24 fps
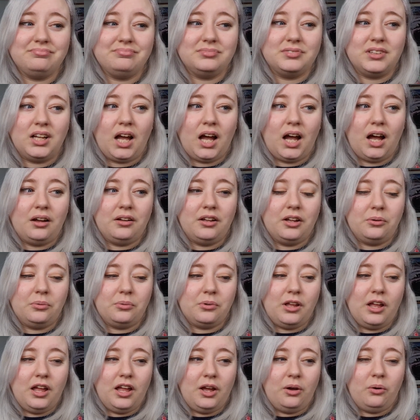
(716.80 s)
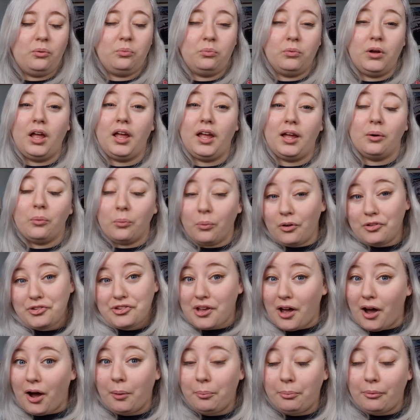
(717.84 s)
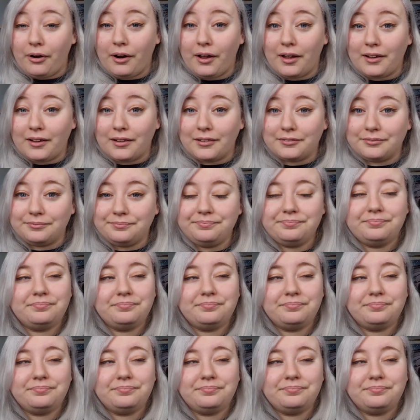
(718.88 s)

No, it it, it was heartbreaking.